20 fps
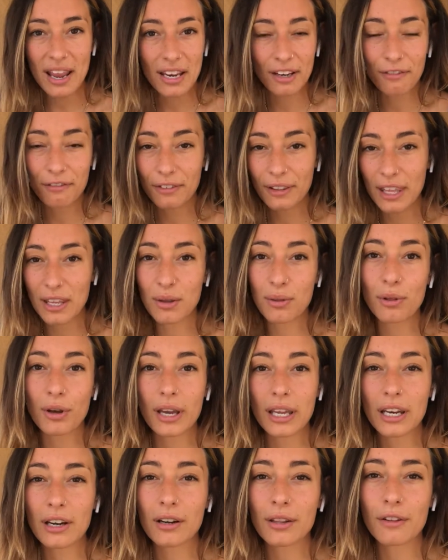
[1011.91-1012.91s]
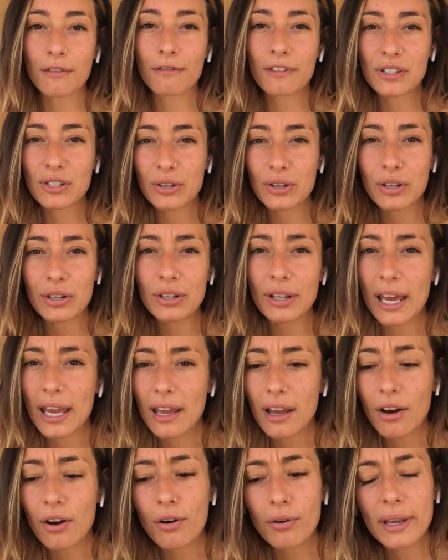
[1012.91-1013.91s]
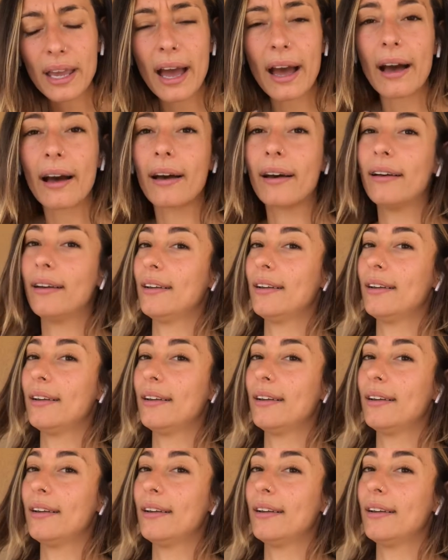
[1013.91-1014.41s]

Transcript: If like you look at it on the physical, like, oh yeah,